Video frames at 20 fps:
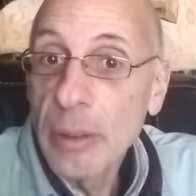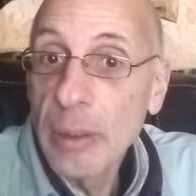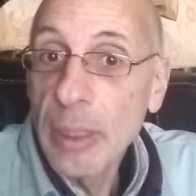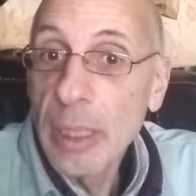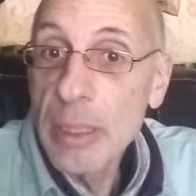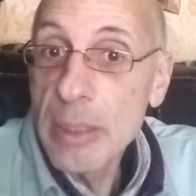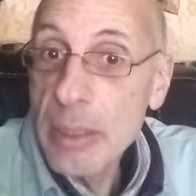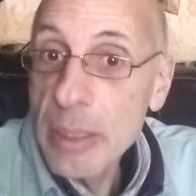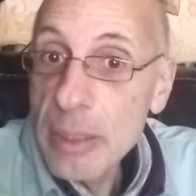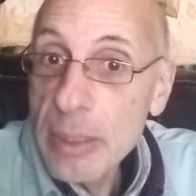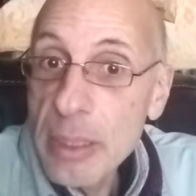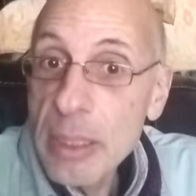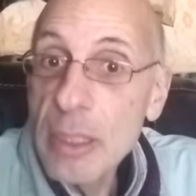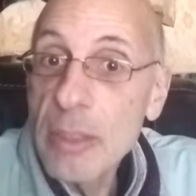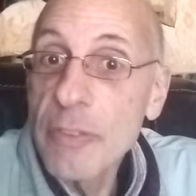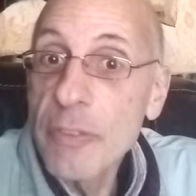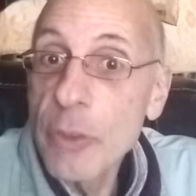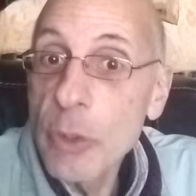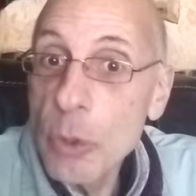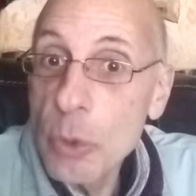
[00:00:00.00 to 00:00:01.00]
And since he's
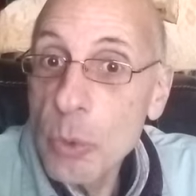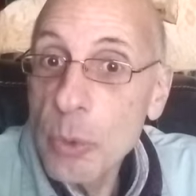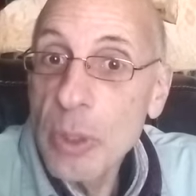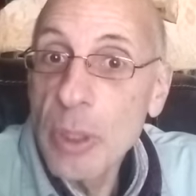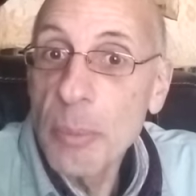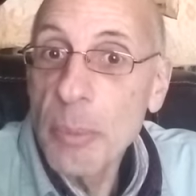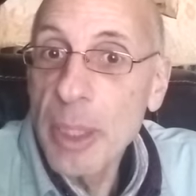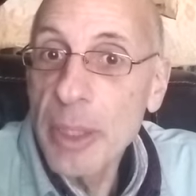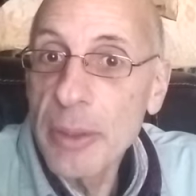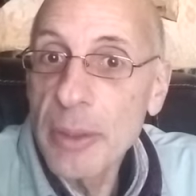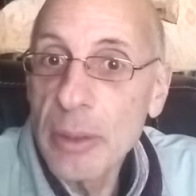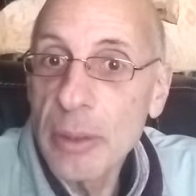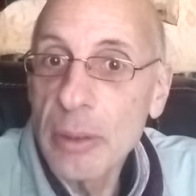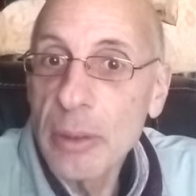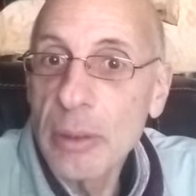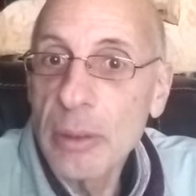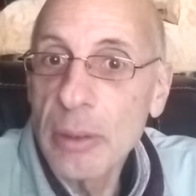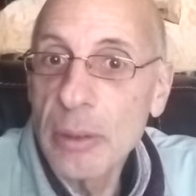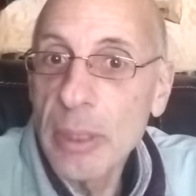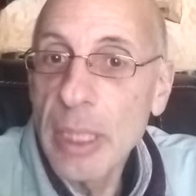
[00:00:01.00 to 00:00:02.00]
fused with the mother
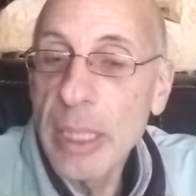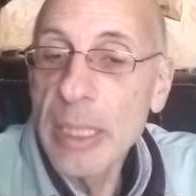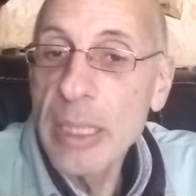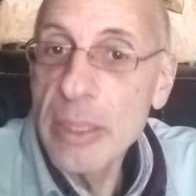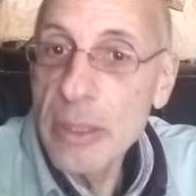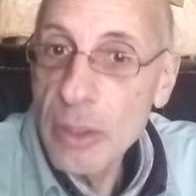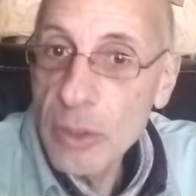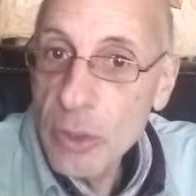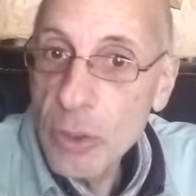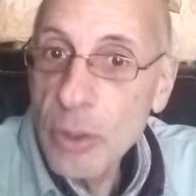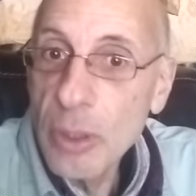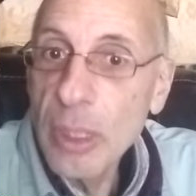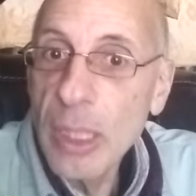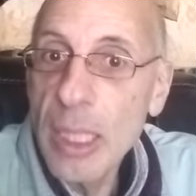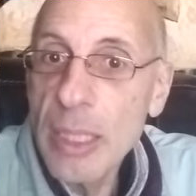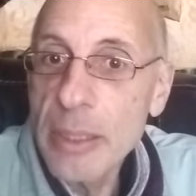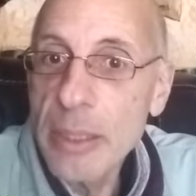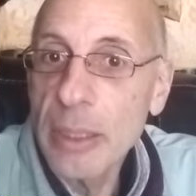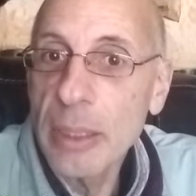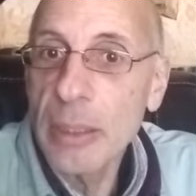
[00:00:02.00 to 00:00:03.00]
and he's
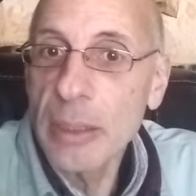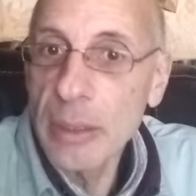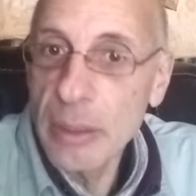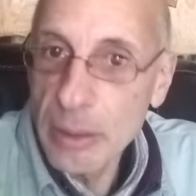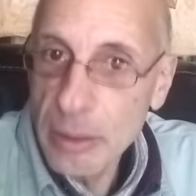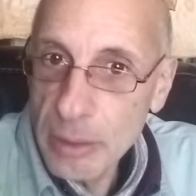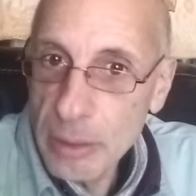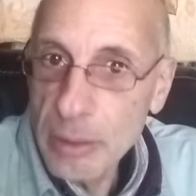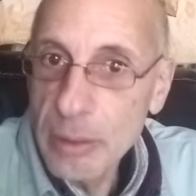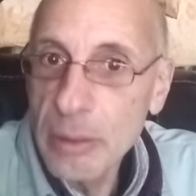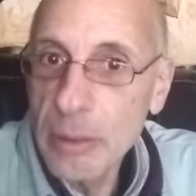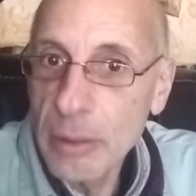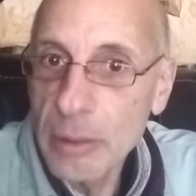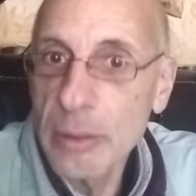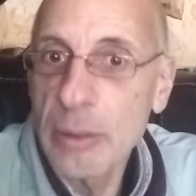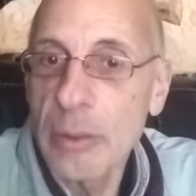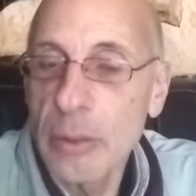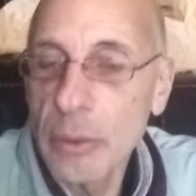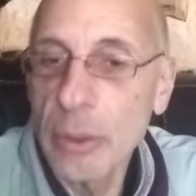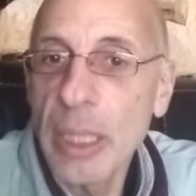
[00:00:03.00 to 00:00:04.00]
internalizing it.
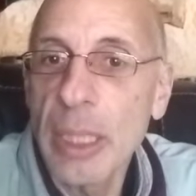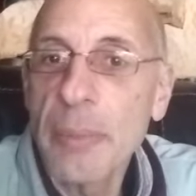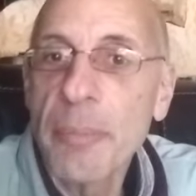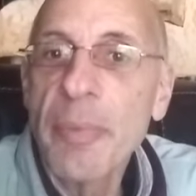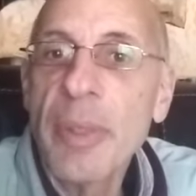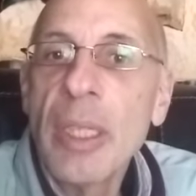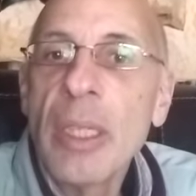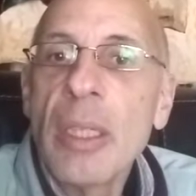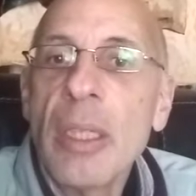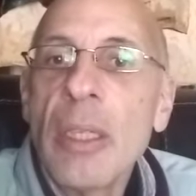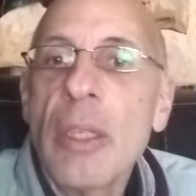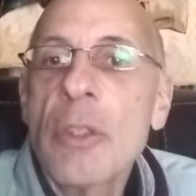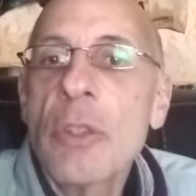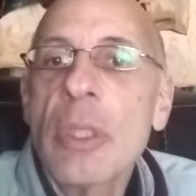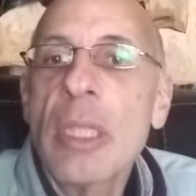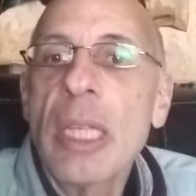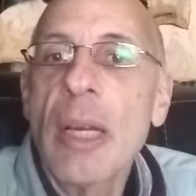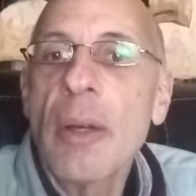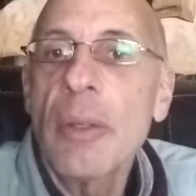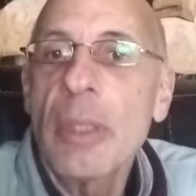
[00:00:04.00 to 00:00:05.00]
Okay, so
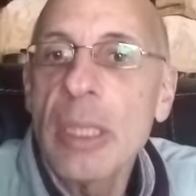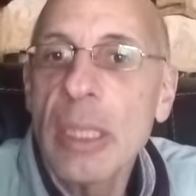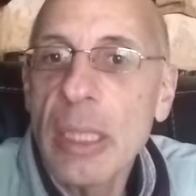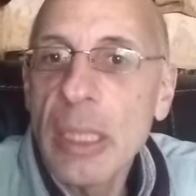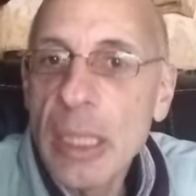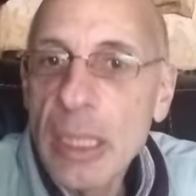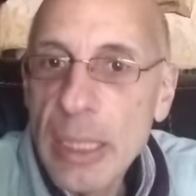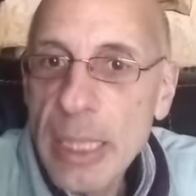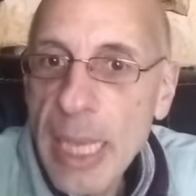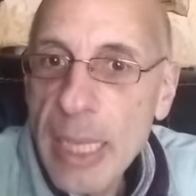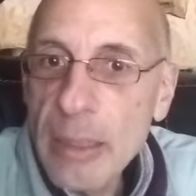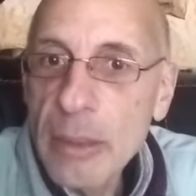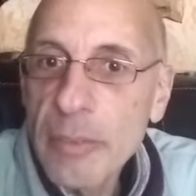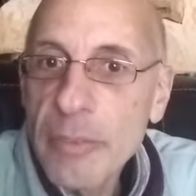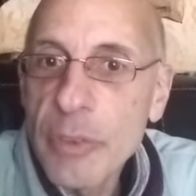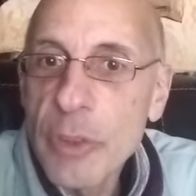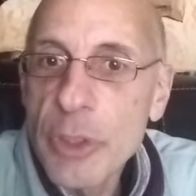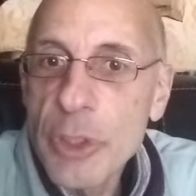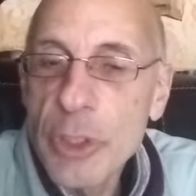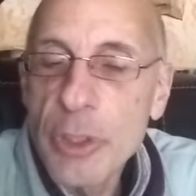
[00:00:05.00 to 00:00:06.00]
now in the adult
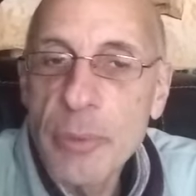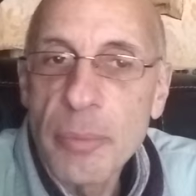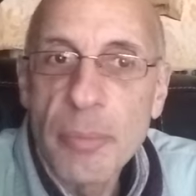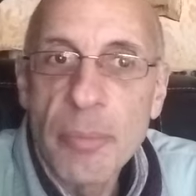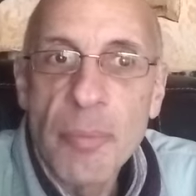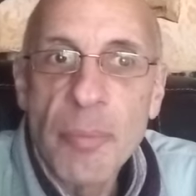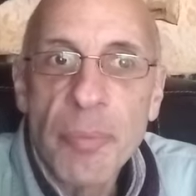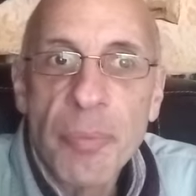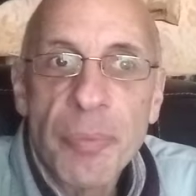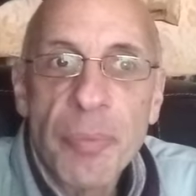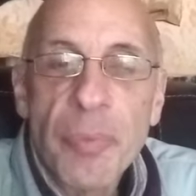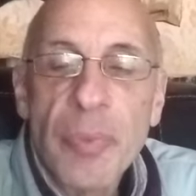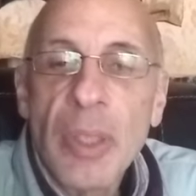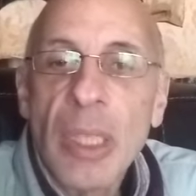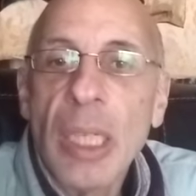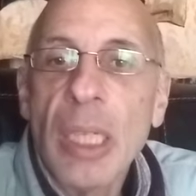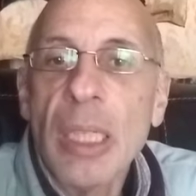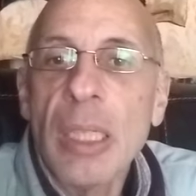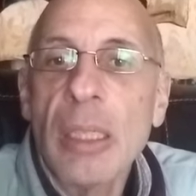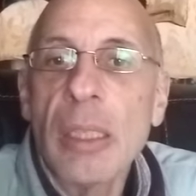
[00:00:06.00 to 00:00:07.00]
version,
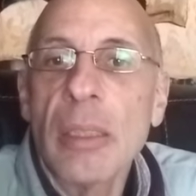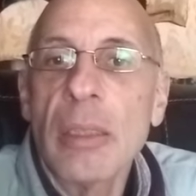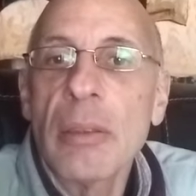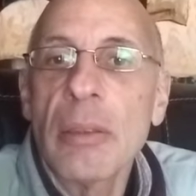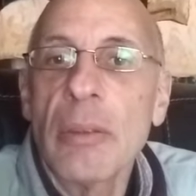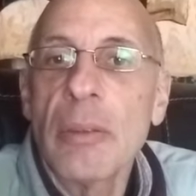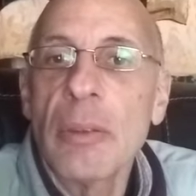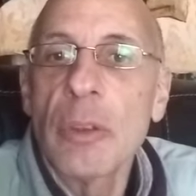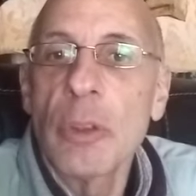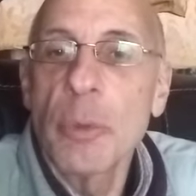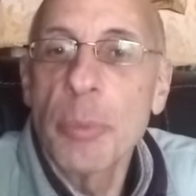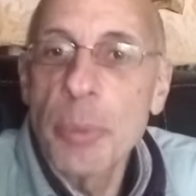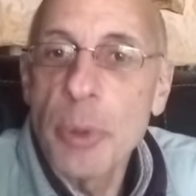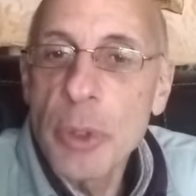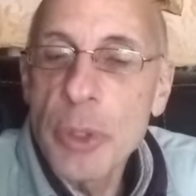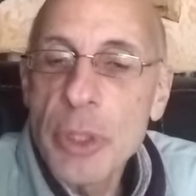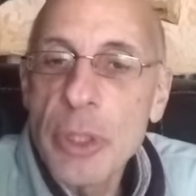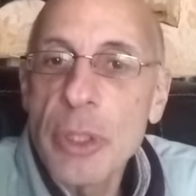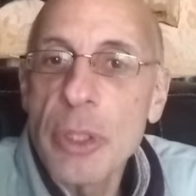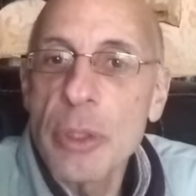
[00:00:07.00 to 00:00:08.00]
uh, the
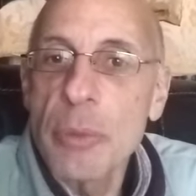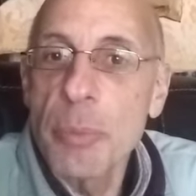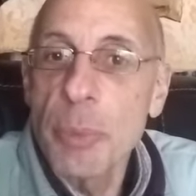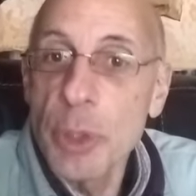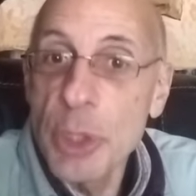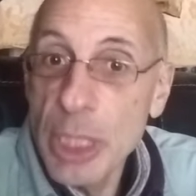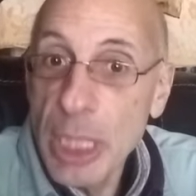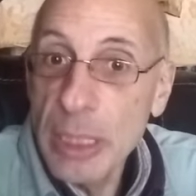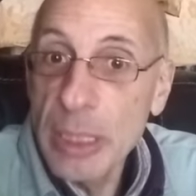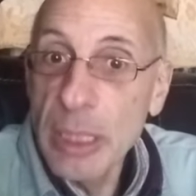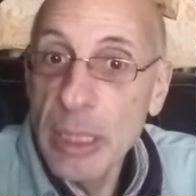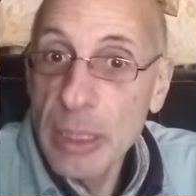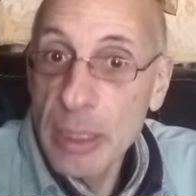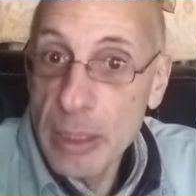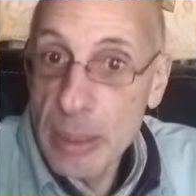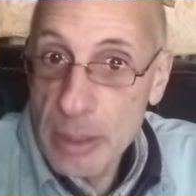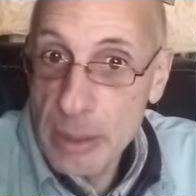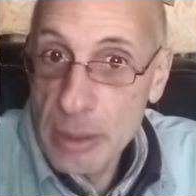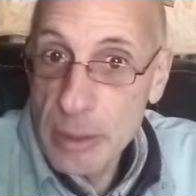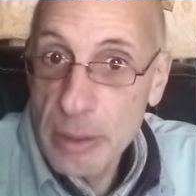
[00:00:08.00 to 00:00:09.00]
person is projecting
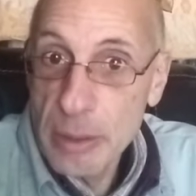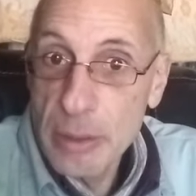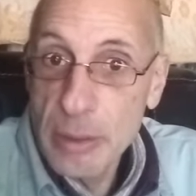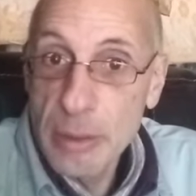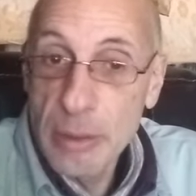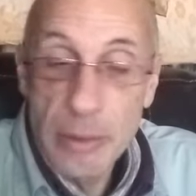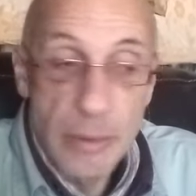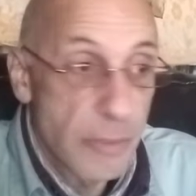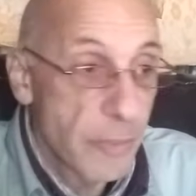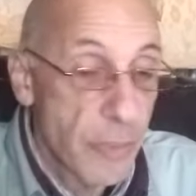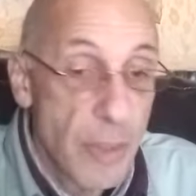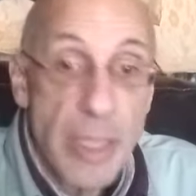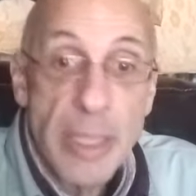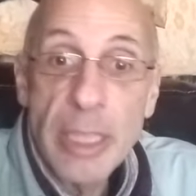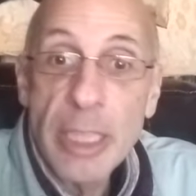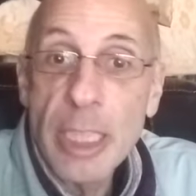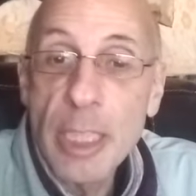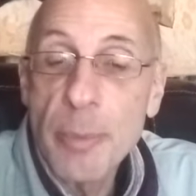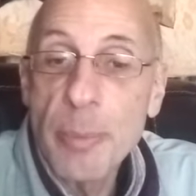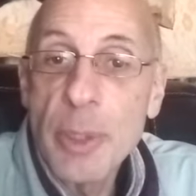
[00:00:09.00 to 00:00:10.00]
this
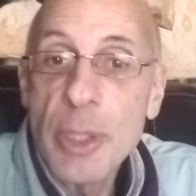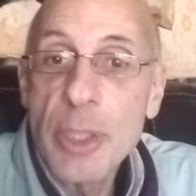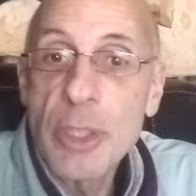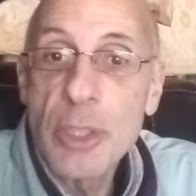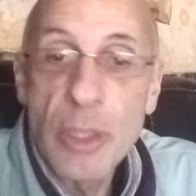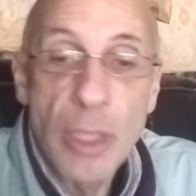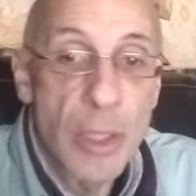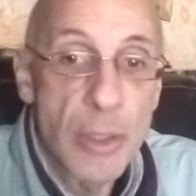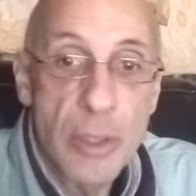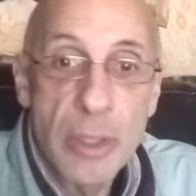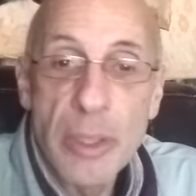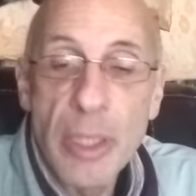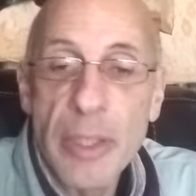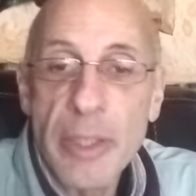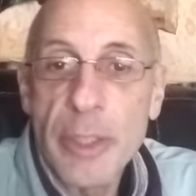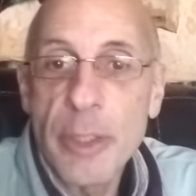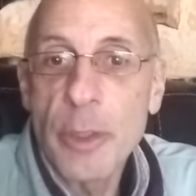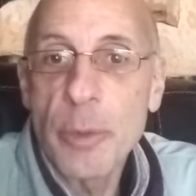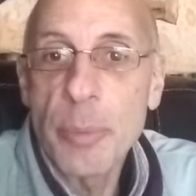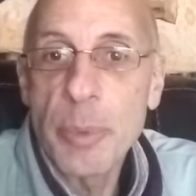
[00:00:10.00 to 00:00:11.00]
frightening image onto the
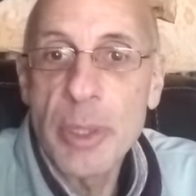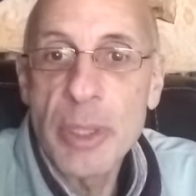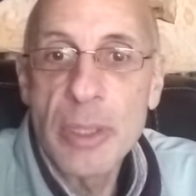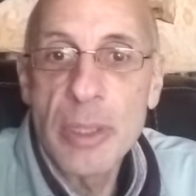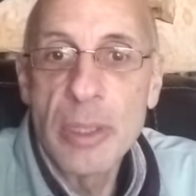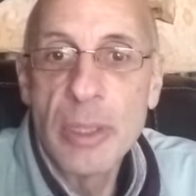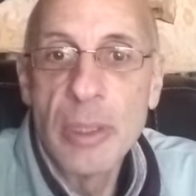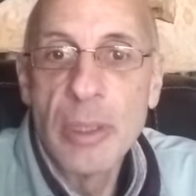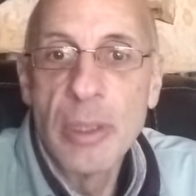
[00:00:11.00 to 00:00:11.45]
therapist,